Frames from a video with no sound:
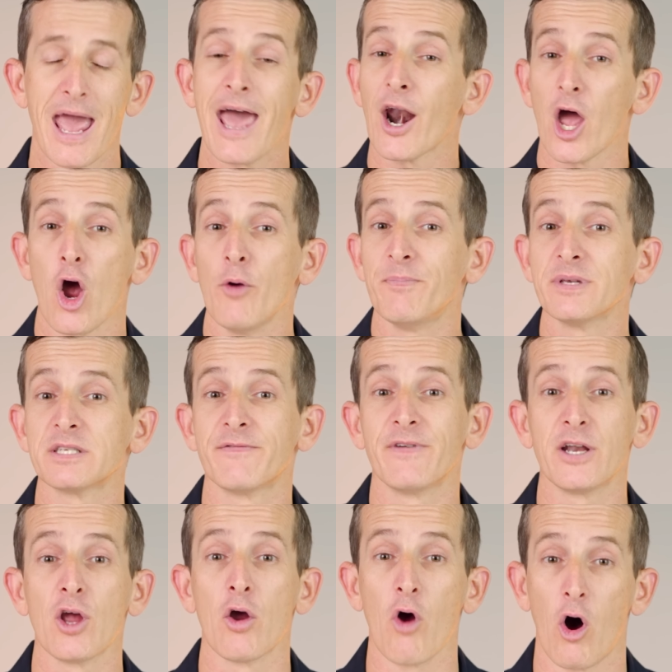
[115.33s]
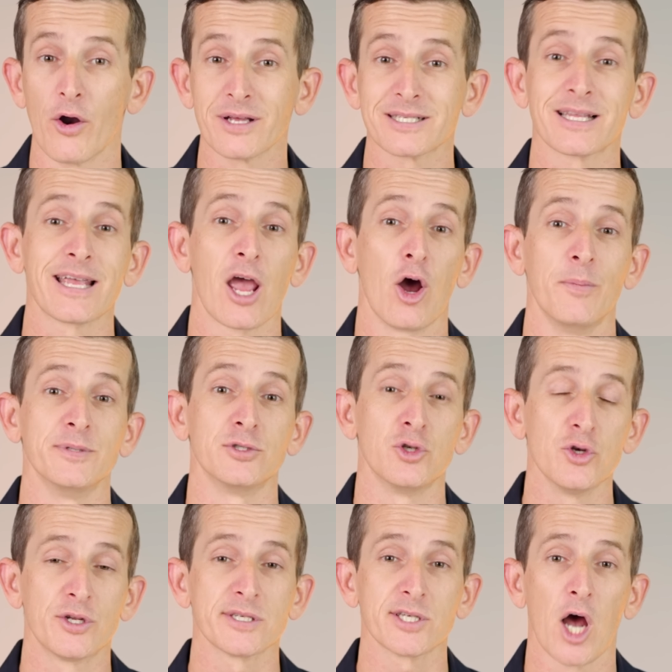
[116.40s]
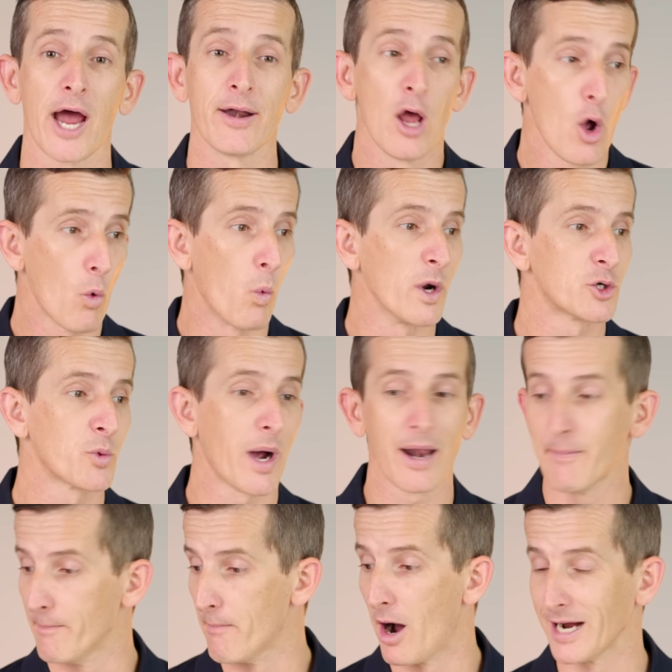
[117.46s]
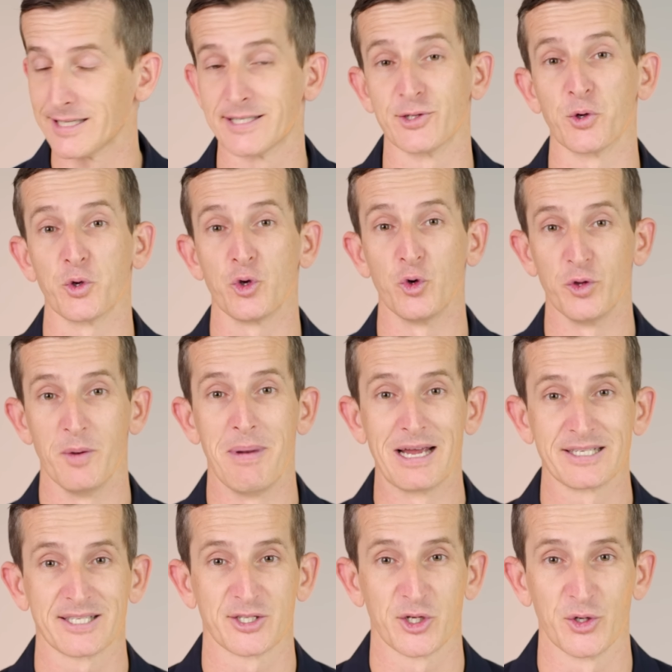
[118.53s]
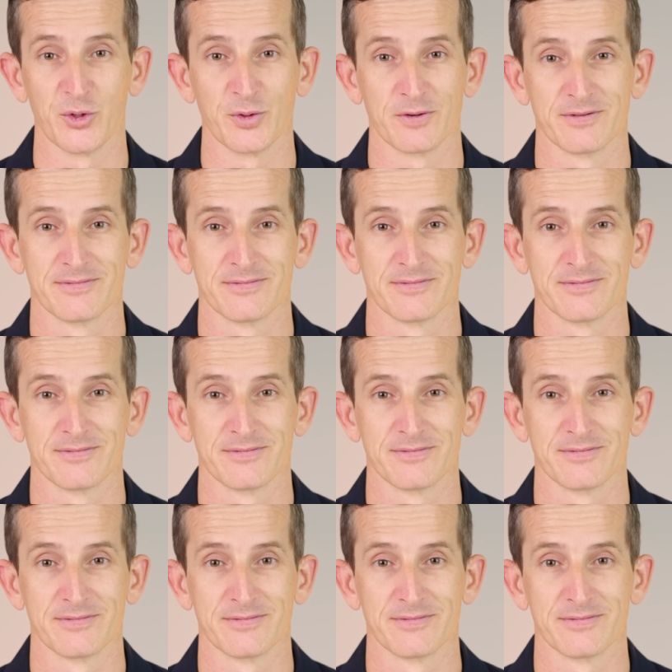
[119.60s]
And I hope this video honestly helps you decide which one might suit you the best too.